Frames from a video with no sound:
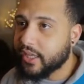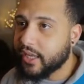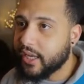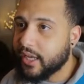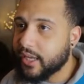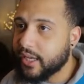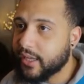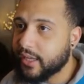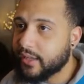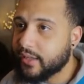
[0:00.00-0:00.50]

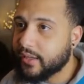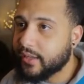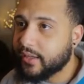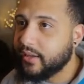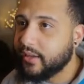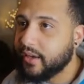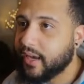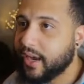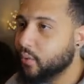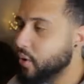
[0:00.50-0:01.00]
King.
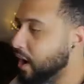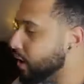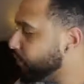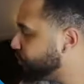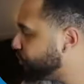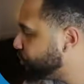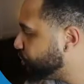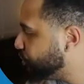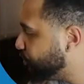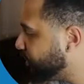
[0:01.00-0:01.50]
Now, why
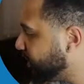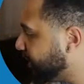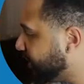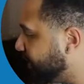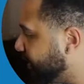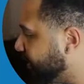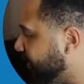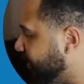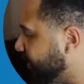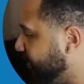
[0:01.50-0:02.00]
would you do
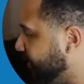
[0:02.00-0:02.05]
that?